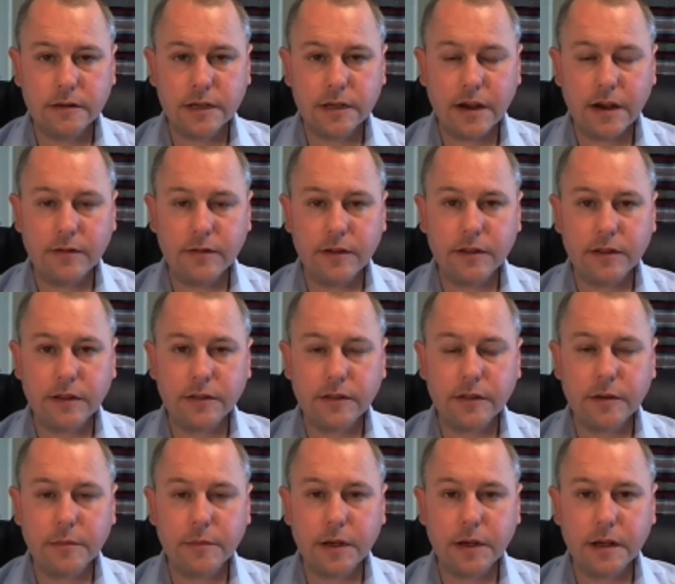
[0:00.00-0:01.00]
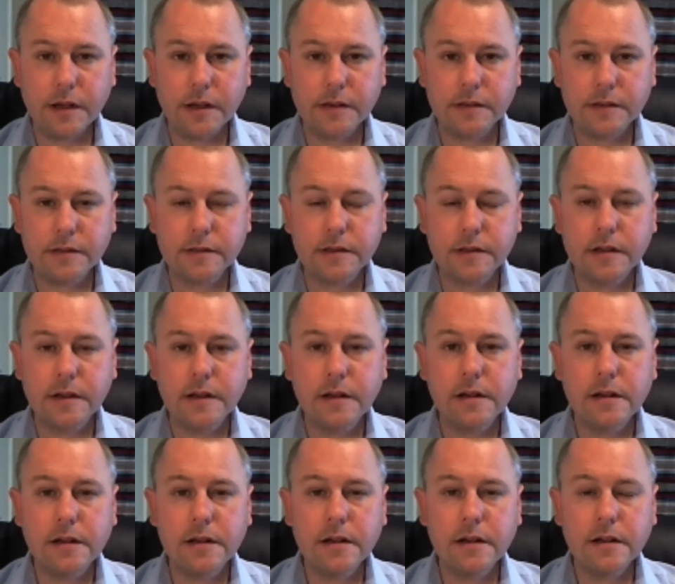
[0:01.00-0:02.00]
to everything that appears
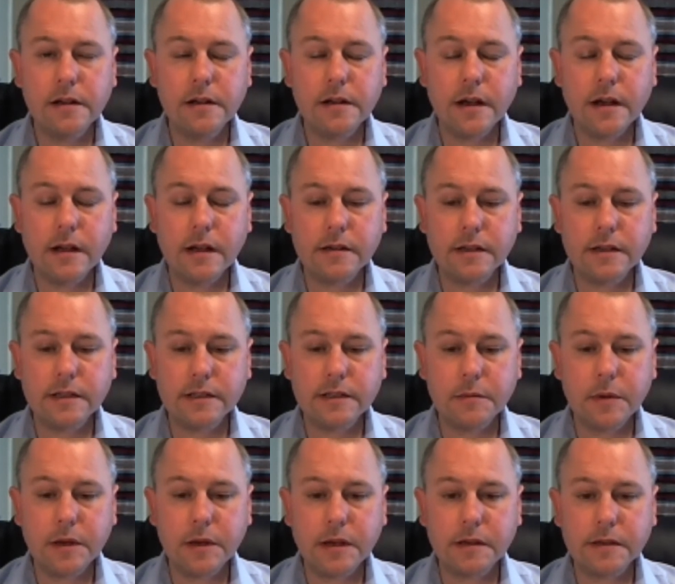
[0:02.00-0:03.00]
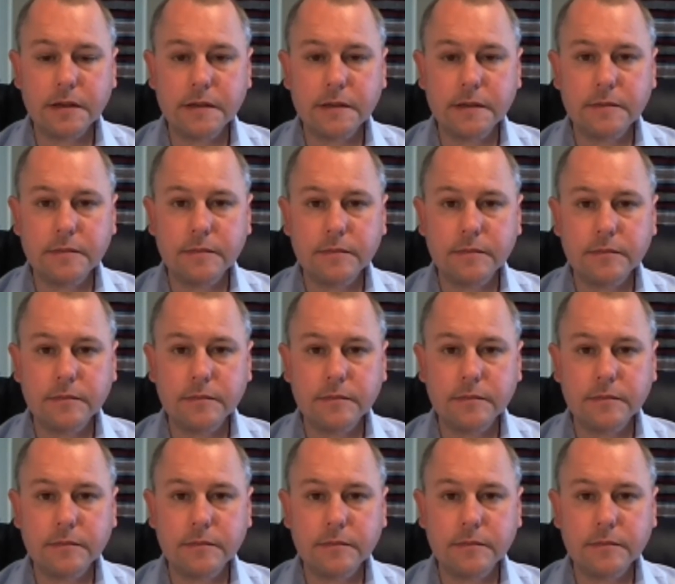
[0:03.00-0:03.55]
and disappears.